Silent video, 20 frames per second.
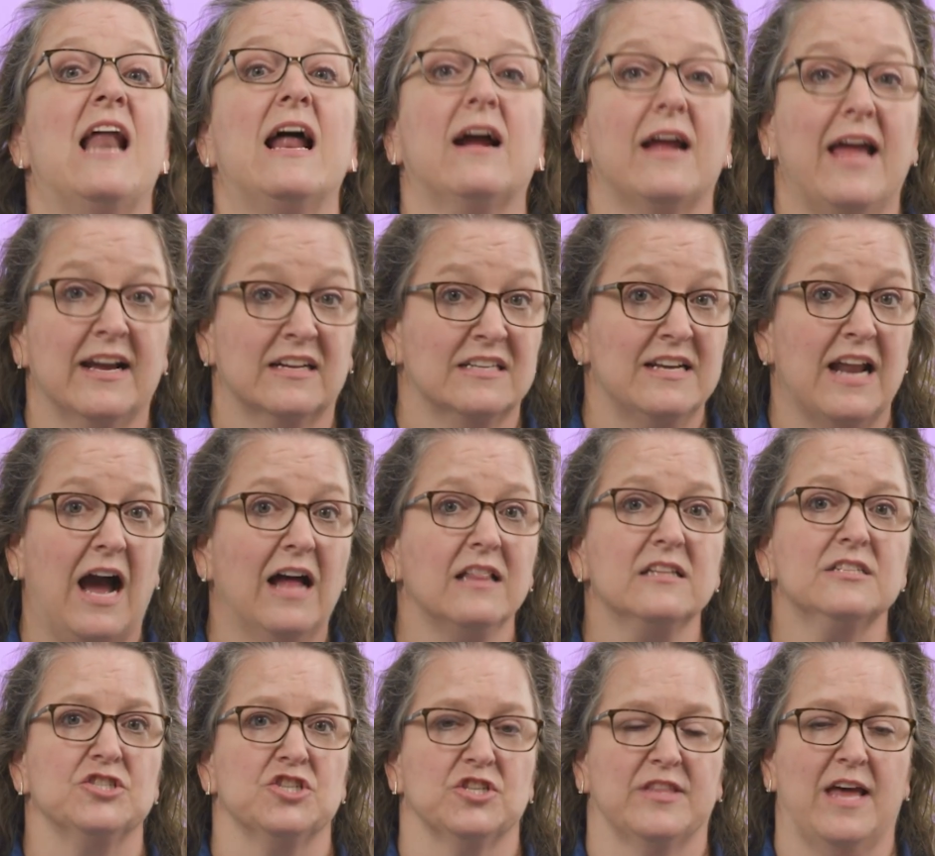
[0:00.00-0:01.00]

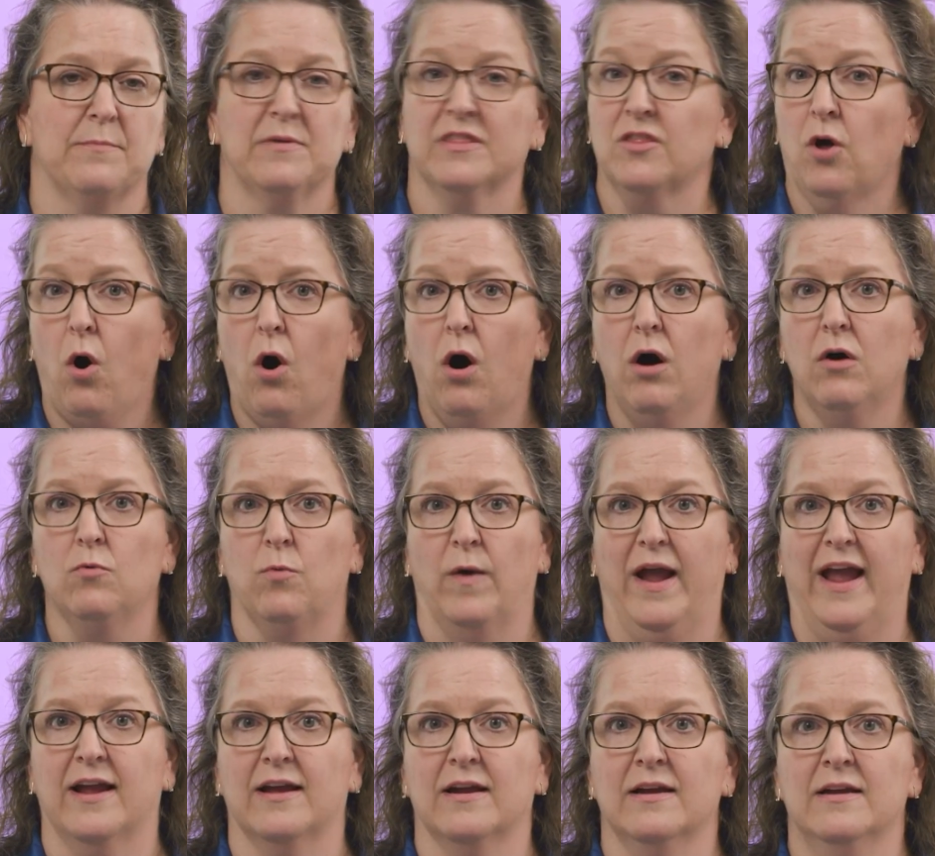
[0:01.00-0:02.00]
acknowledge them in the
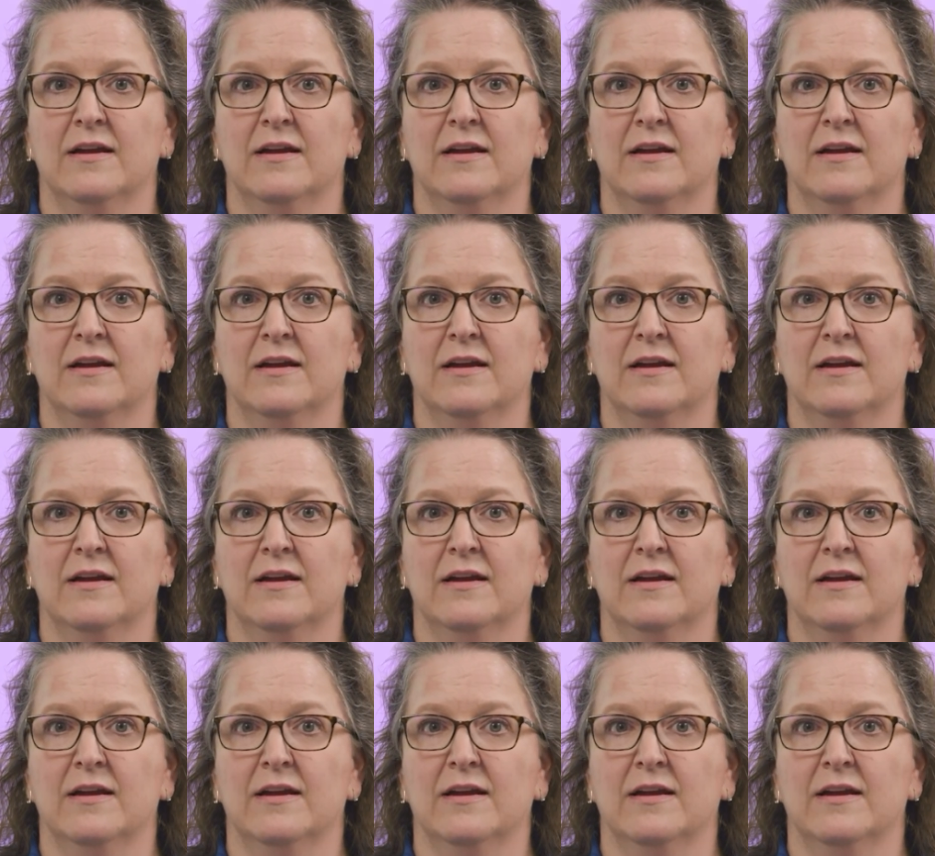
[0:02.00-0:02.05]
hallway.